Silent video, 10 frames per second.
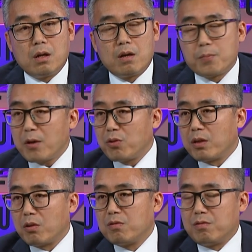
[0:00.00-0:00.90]

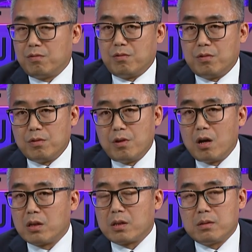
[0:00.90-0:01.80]
especially those
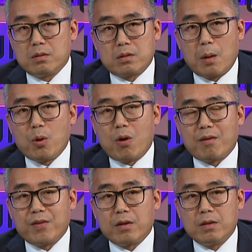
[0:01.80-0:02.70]
younger
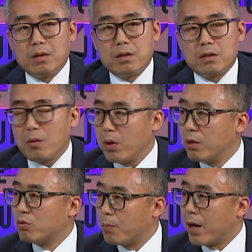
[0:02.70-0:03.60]
demographic, they're
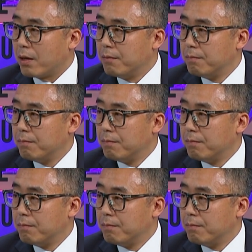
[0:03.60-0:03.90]
willing to pay.